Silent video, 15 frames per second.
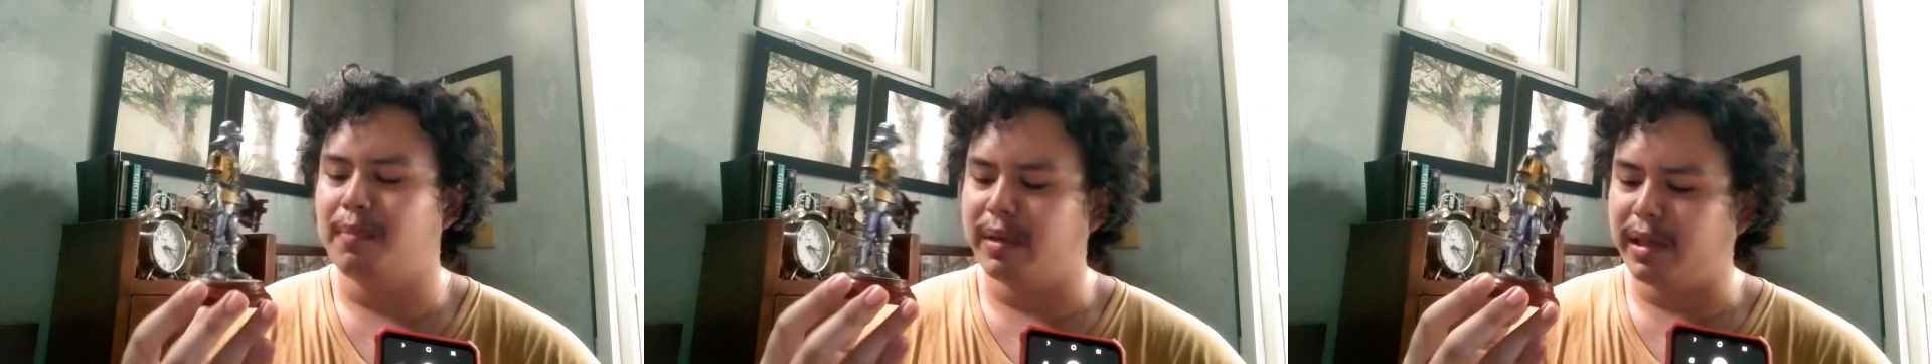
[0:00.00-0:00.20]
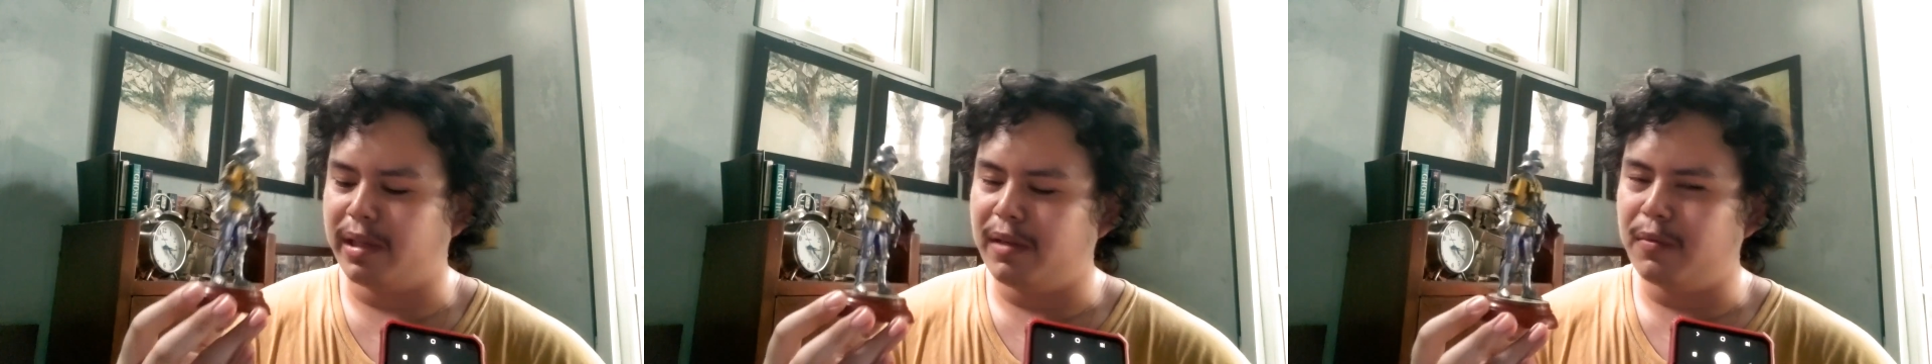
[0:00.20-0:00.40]

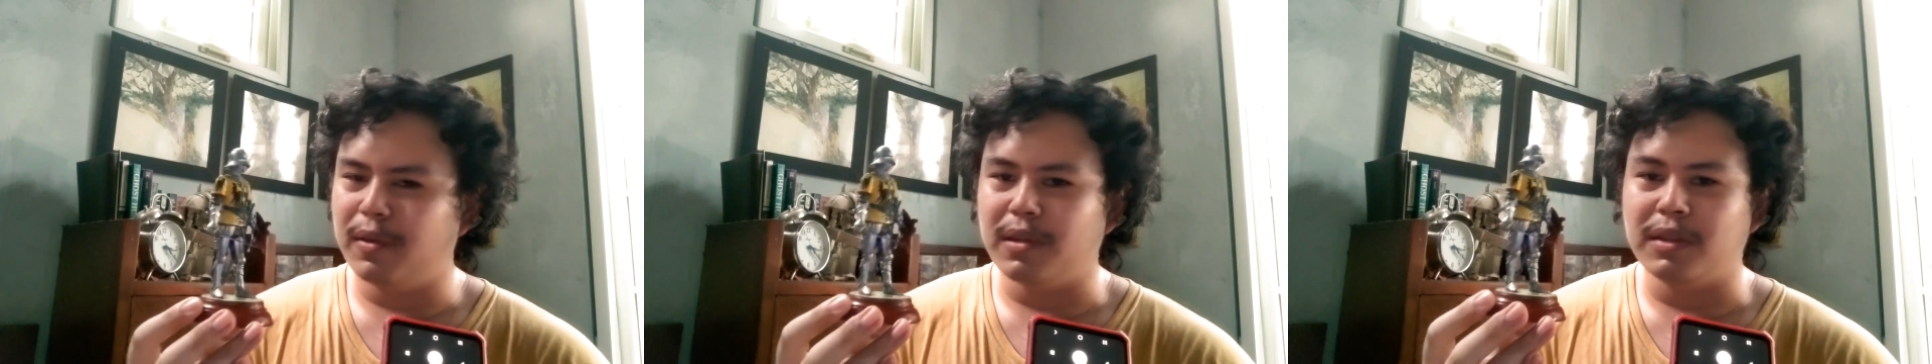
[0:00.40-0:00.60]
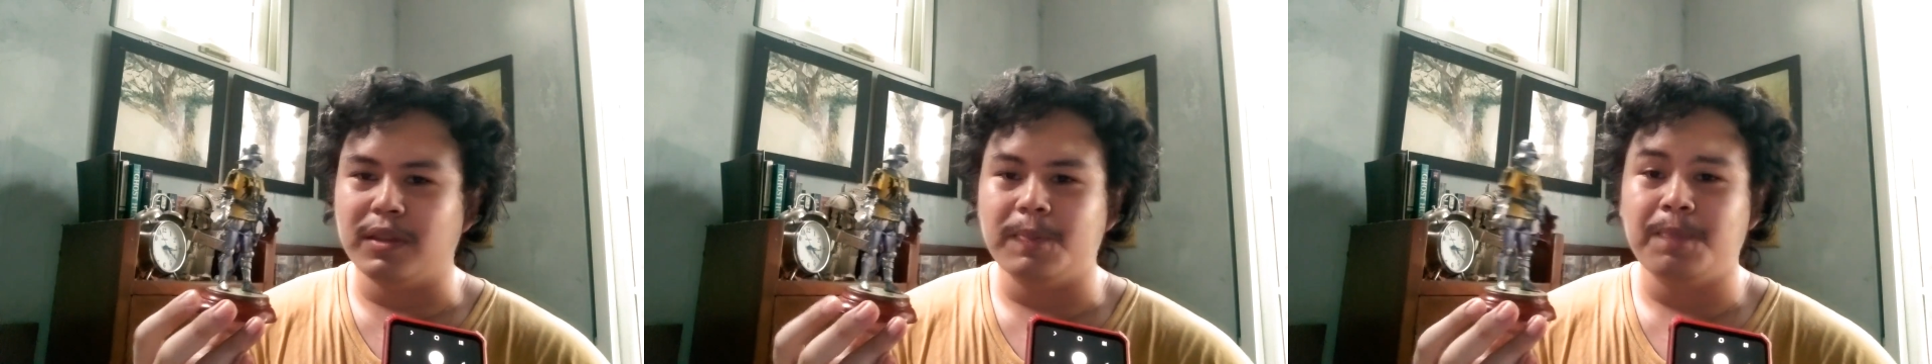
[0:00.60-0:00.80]
But
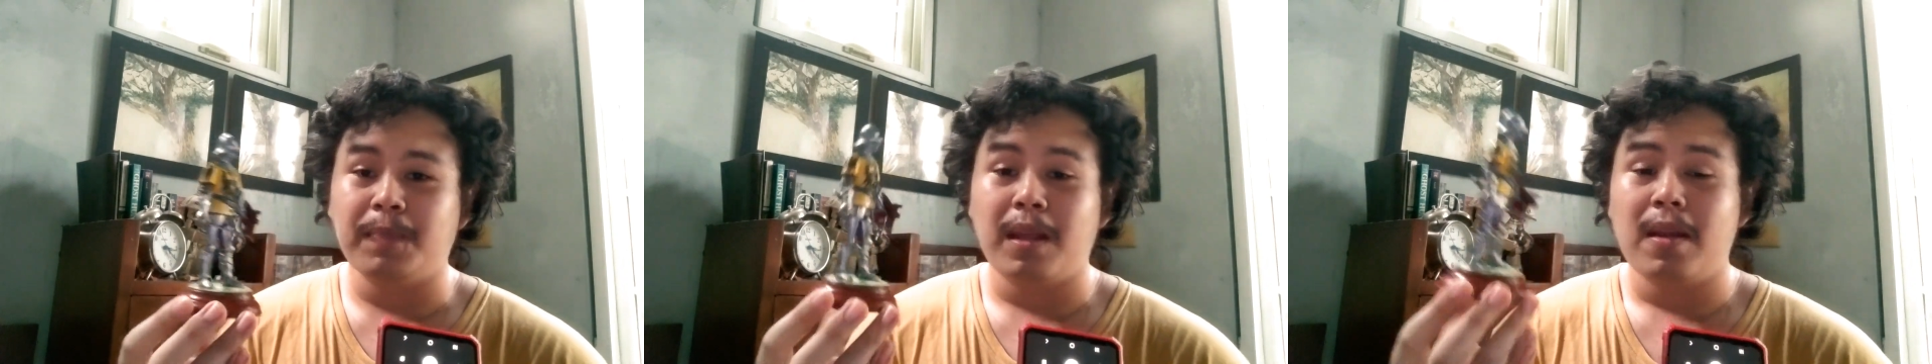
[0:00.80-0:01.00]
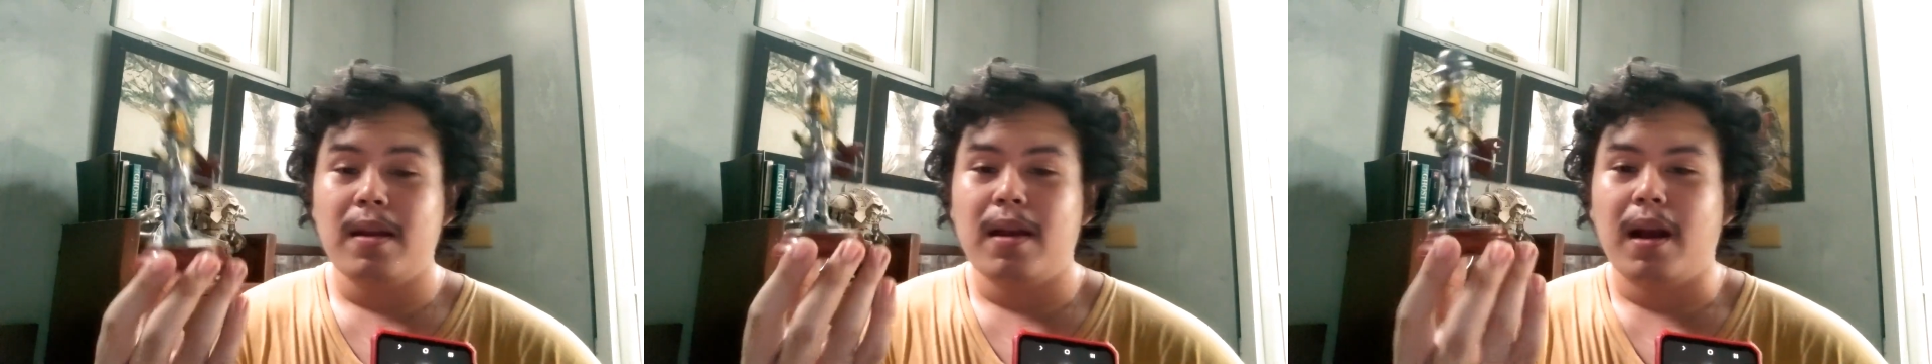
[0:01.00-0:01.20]
anyways,
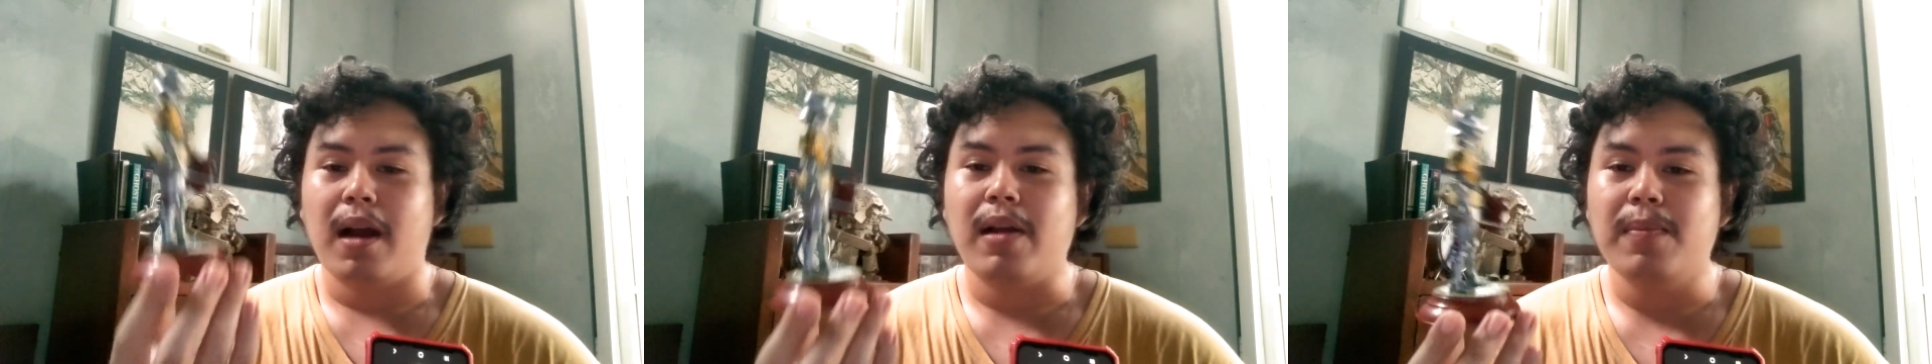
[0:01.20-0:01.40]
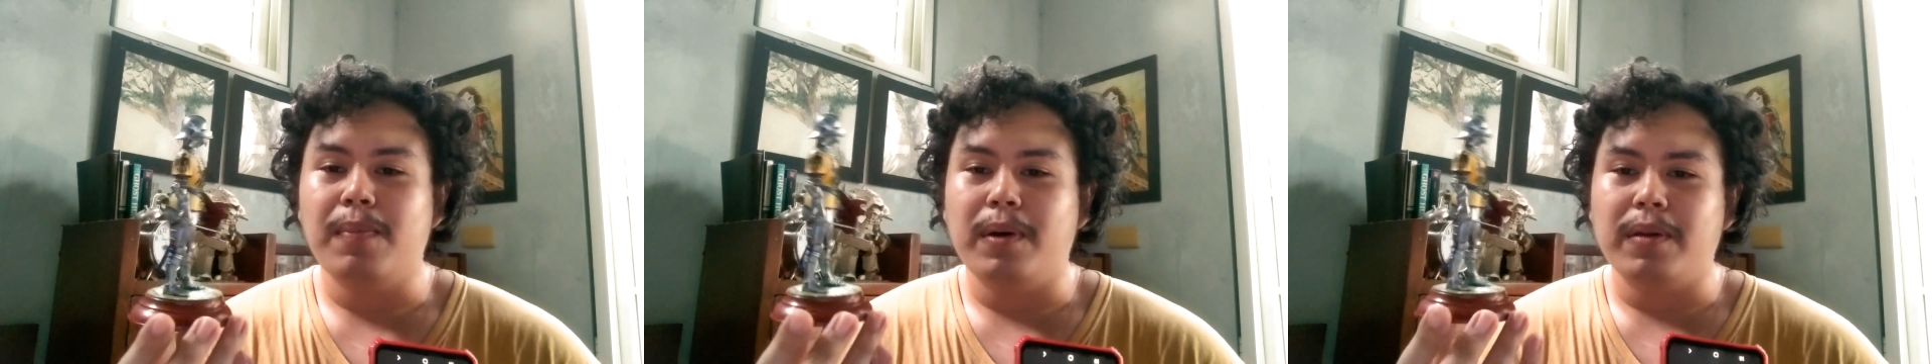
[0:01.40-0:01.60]

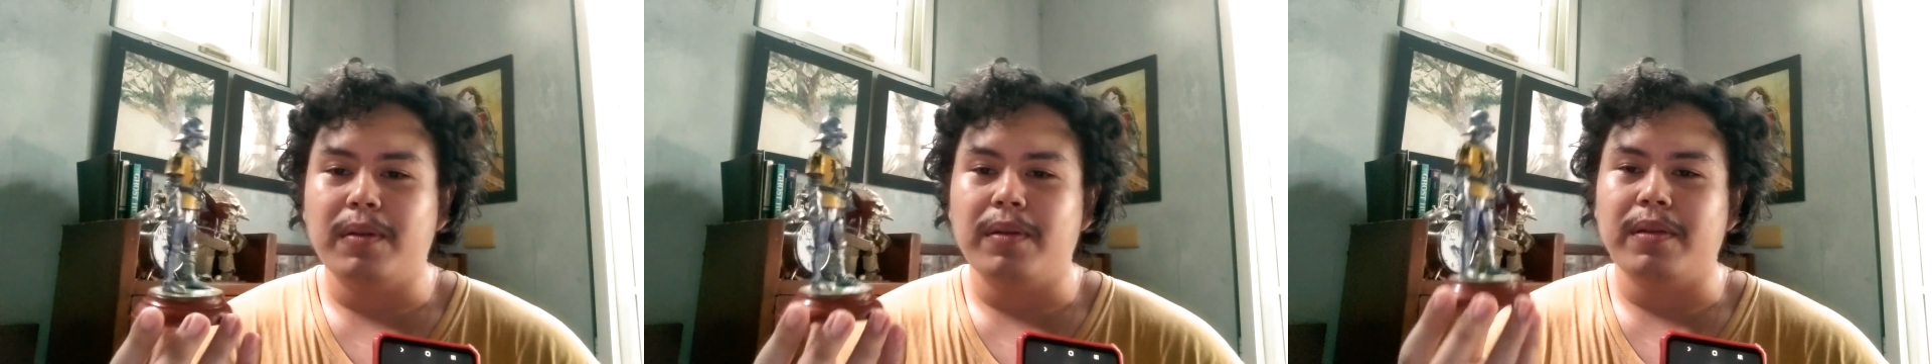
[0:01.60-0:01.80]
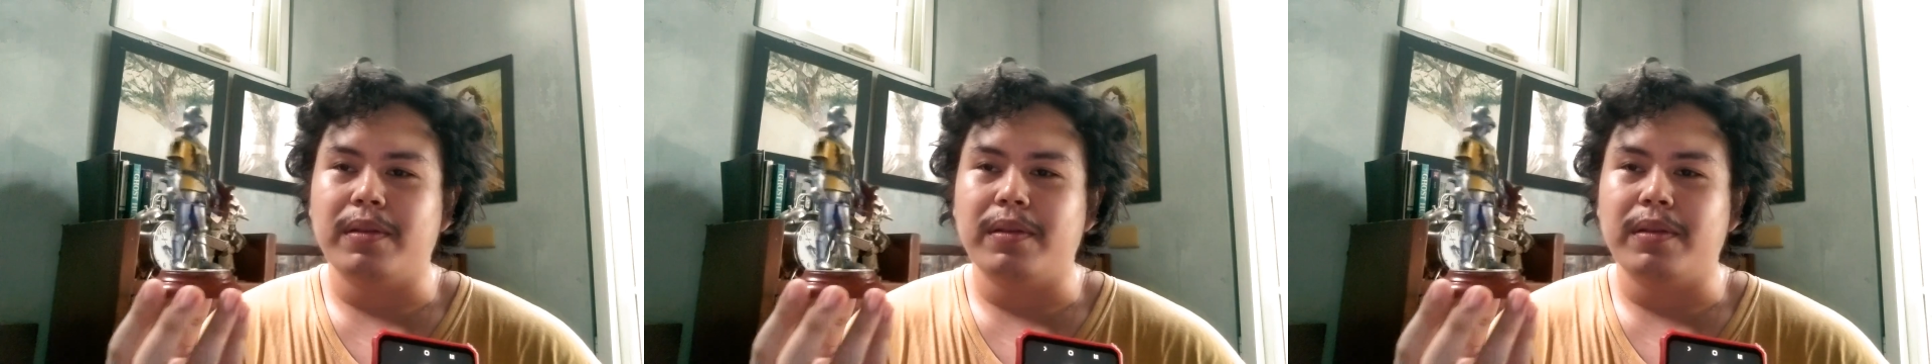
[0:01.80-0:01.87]
I bought